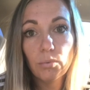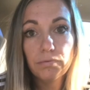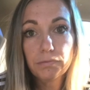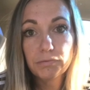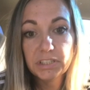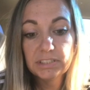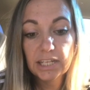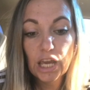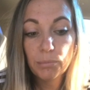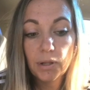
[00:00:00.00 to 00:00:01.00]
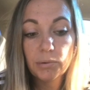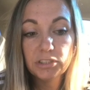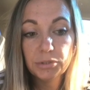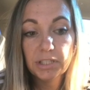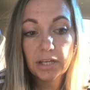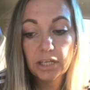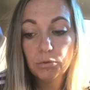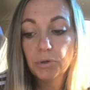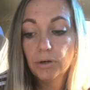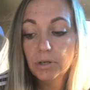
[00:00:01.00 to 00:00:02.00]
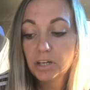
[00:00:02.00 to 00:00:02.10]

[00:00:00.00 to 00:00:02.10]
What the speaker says: of risks that came along with doing that chemo.